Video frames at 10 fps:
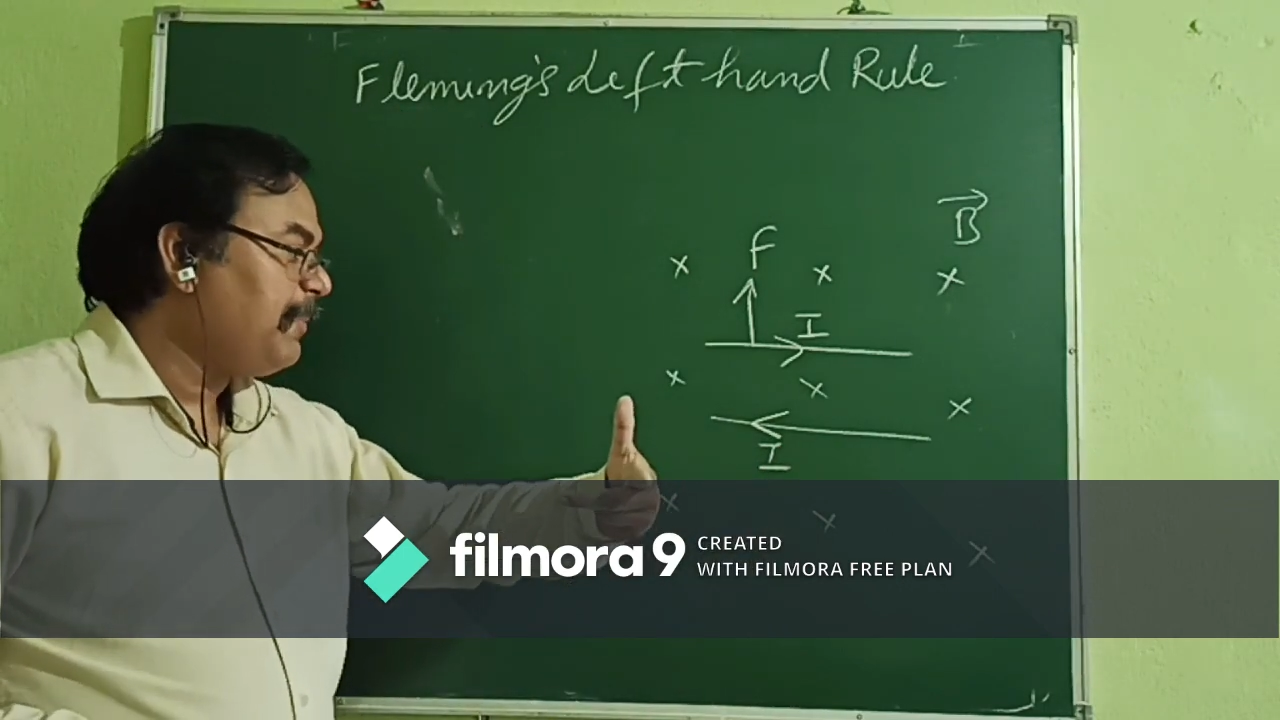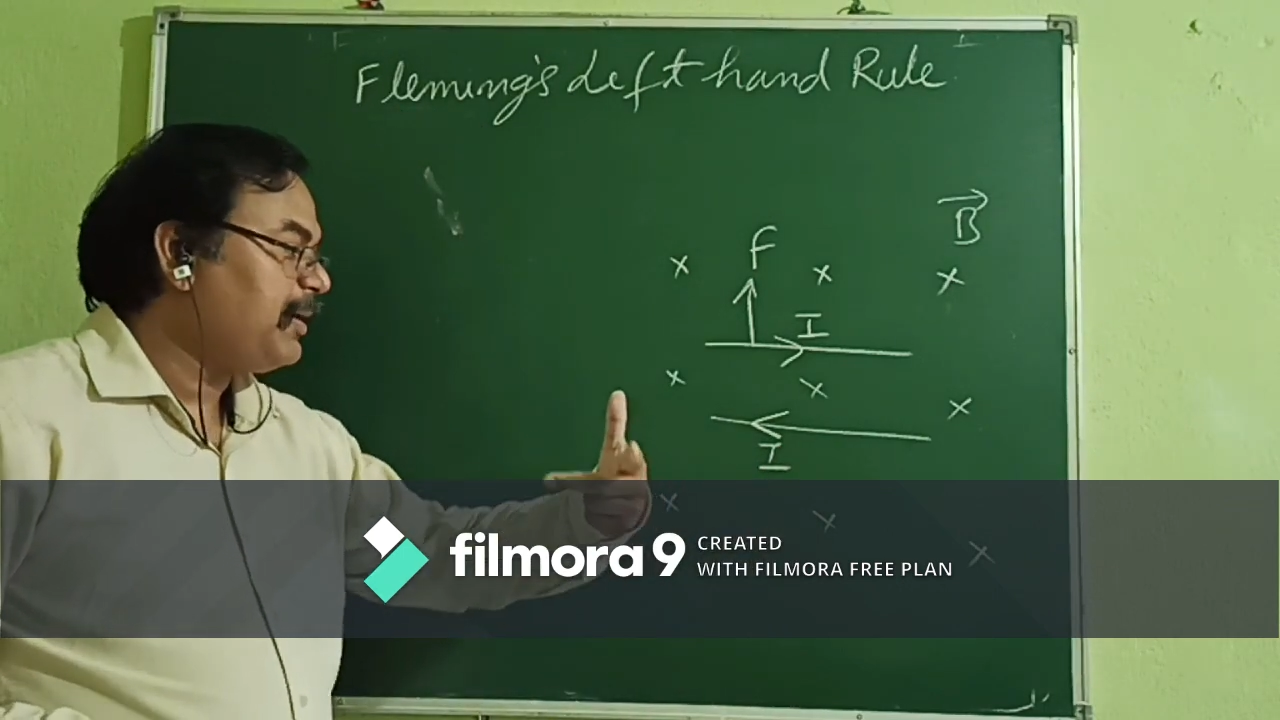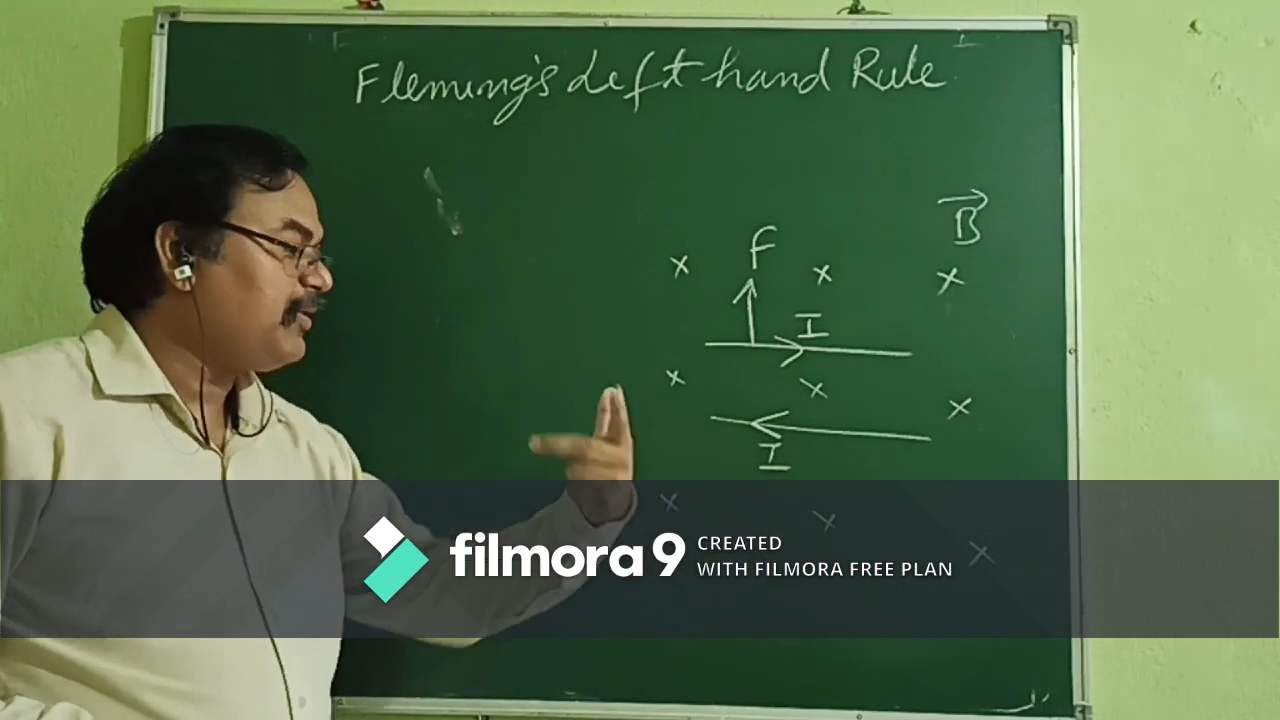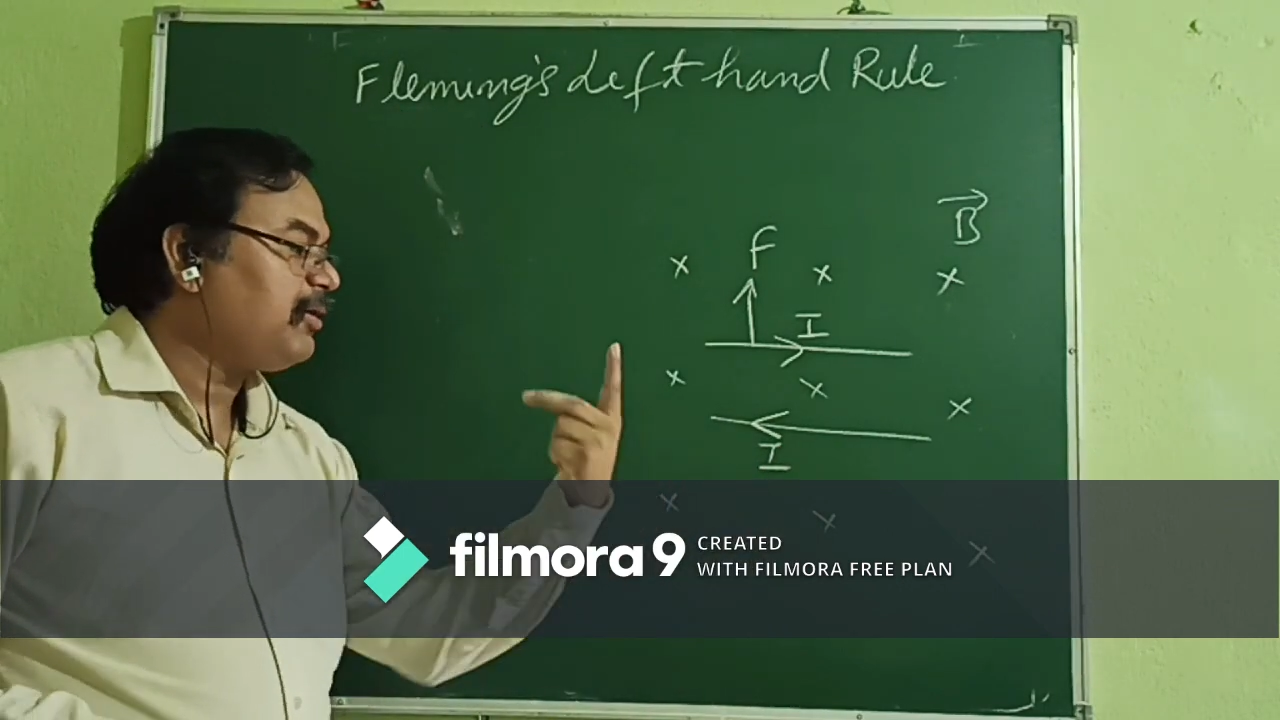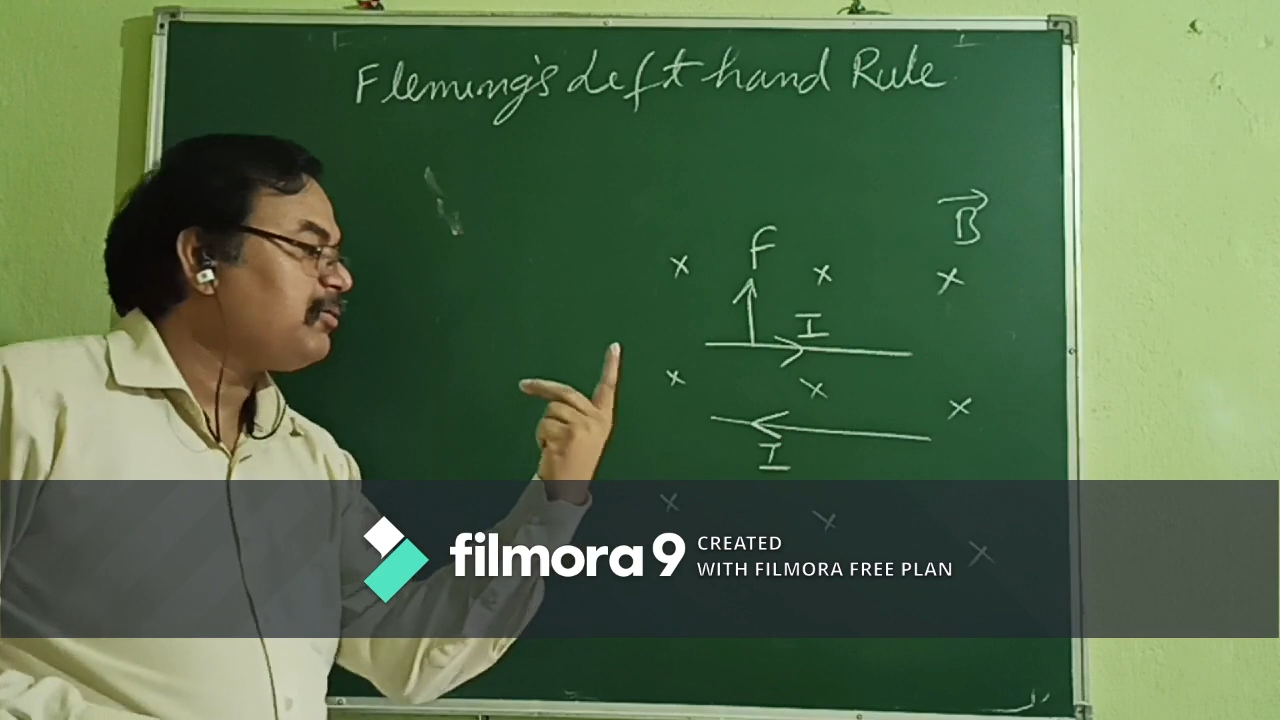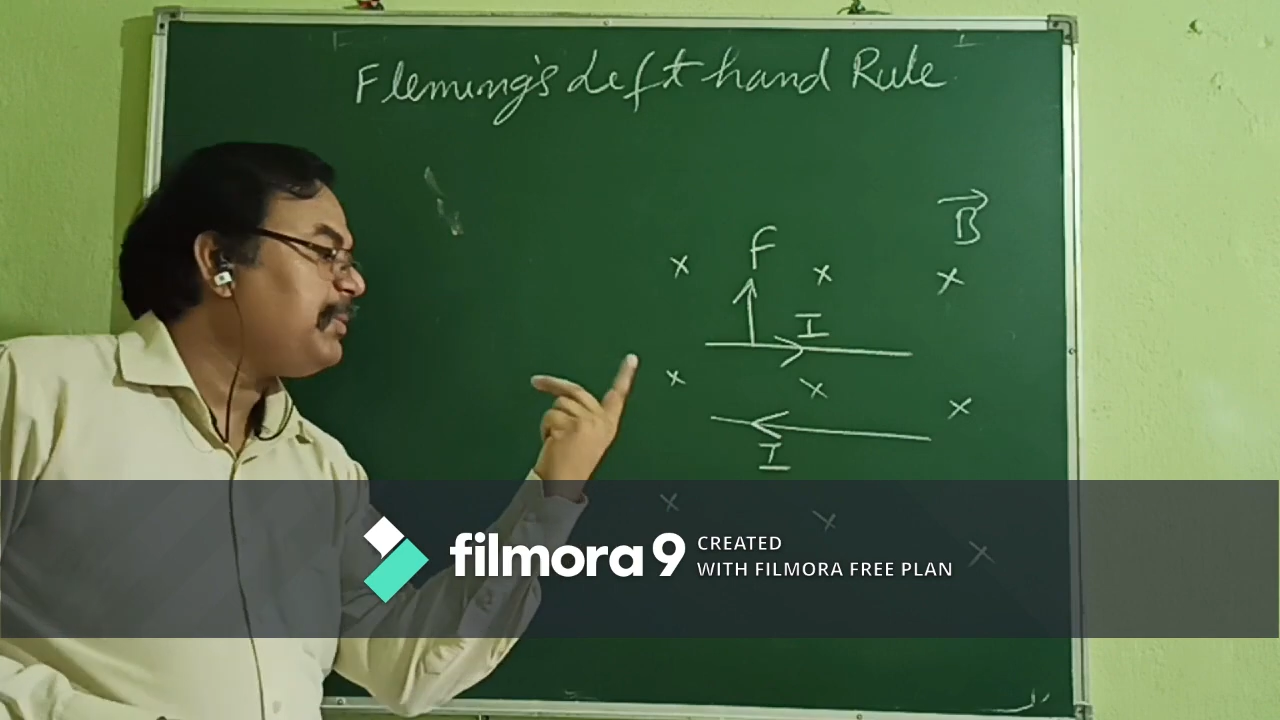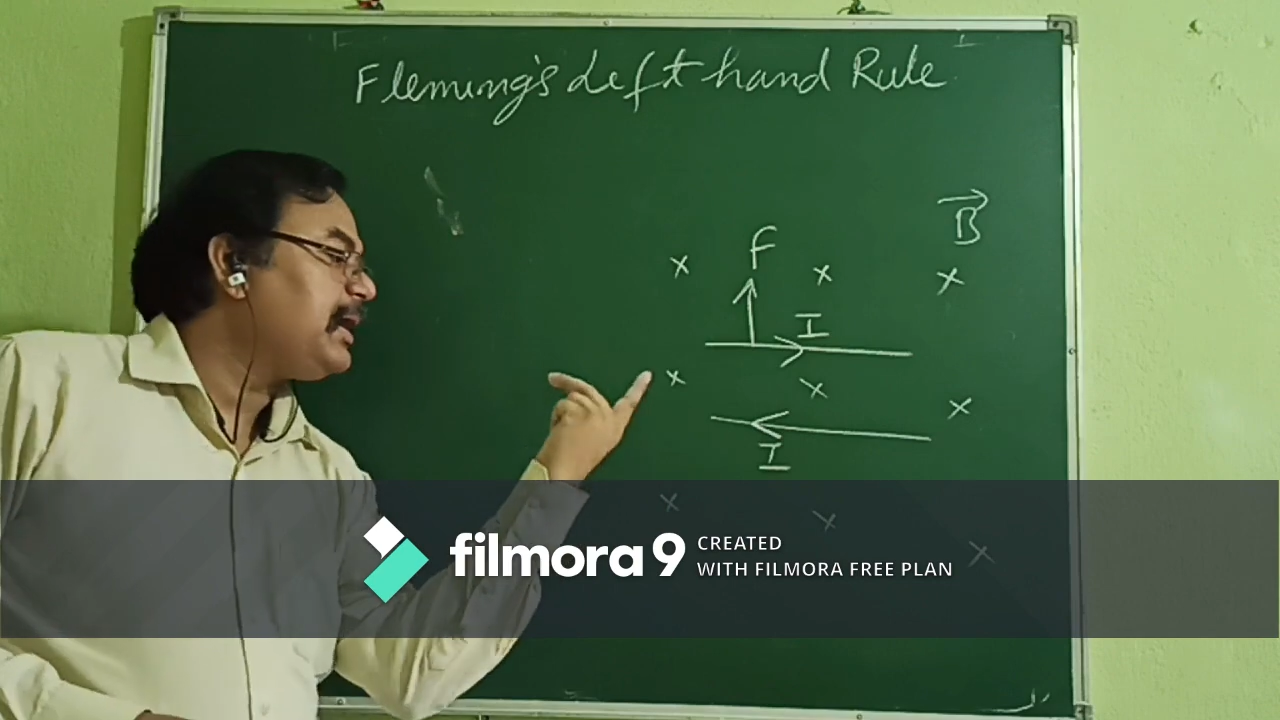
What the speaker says: But what about